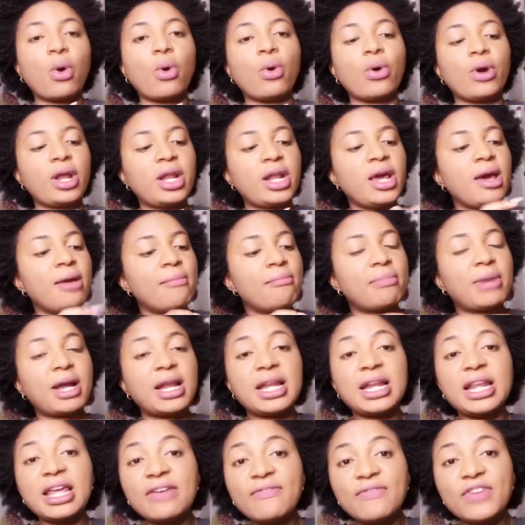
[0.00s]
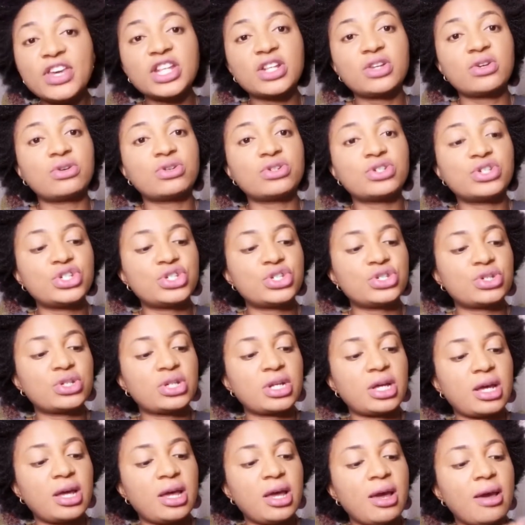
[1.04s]
oil, my leave-in
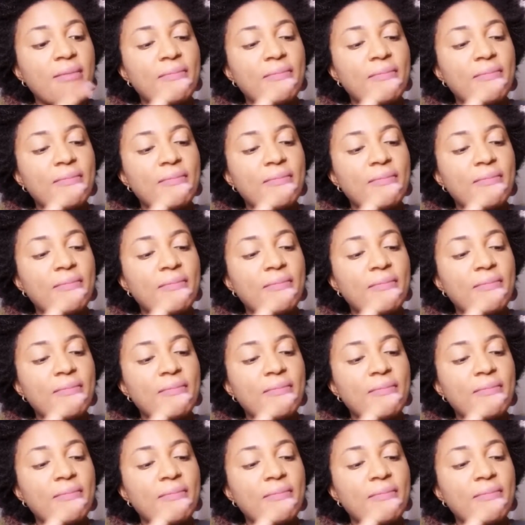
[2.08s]
conditioner,